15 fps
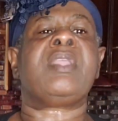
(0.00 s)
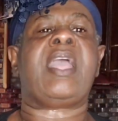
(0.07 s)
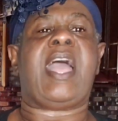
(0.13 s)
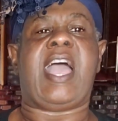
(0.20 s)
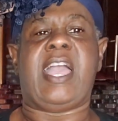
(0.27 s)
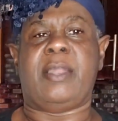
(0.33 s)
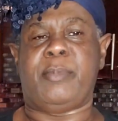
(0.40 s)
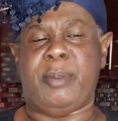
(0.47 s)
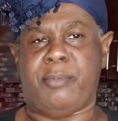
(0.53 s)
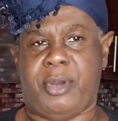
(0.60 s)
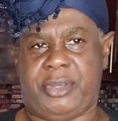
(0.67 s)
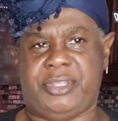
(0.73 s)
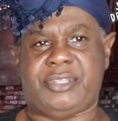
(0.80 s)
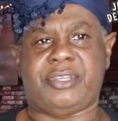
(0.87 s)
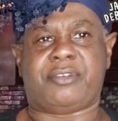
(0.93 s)
I'll be
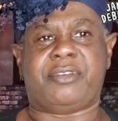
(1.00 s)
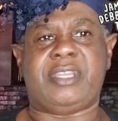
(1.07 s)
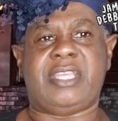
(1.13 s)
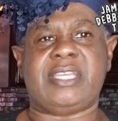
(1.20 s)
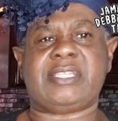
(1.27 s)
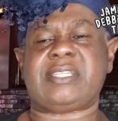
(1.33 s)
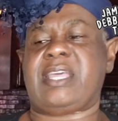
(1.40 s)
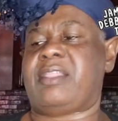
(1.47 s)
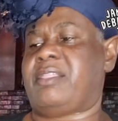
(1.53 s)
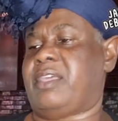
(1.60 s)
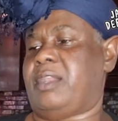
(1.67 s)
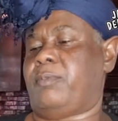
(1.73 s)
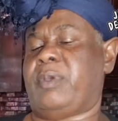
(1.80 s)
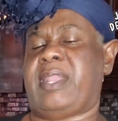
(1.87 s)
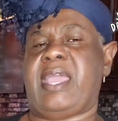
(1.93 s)
monitoring it, and
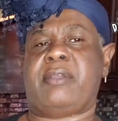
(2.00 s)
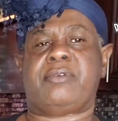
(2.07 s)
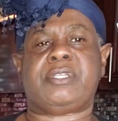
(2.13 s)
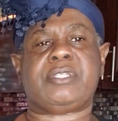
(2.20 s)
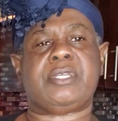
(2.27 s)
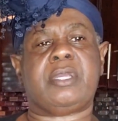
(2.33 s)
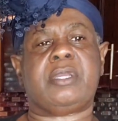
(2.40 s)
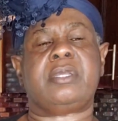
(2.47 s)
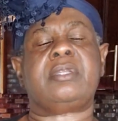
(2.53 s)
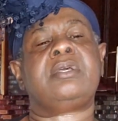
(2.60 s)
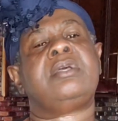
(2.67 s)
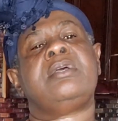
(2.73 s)
then when I return,